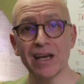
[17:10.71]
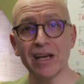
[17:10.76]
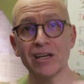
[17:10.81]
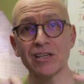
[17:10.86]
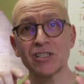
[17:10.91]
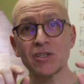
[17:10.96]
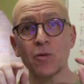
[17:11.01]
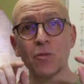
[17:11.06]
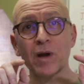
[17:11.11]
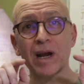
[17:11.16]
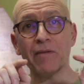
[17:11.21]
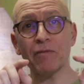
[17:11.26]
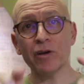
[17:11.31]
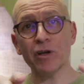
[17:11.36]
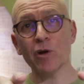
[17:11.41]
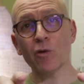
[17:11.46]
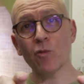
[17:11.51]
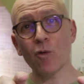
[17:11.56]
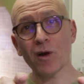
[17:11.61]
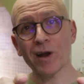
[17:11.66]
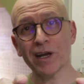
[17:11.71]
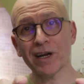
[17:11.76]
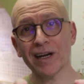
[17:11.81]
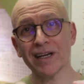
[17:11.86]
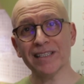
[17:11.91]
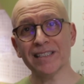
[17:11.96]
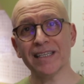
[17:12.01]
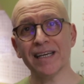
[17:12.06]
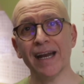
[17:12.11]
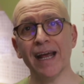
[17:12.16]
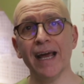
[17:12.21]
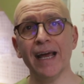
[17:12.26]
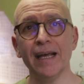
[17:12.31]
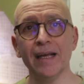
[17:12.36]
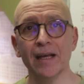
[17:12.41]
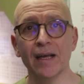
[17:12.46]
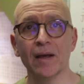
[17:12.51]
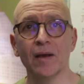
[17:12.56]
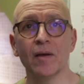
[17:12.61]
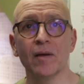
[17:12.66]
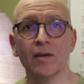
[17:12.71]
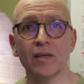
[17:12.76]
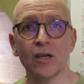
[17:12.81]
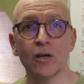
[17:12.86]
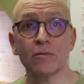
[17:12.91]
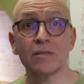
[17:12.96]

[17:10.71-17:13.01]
So whatever you're working on today, you know,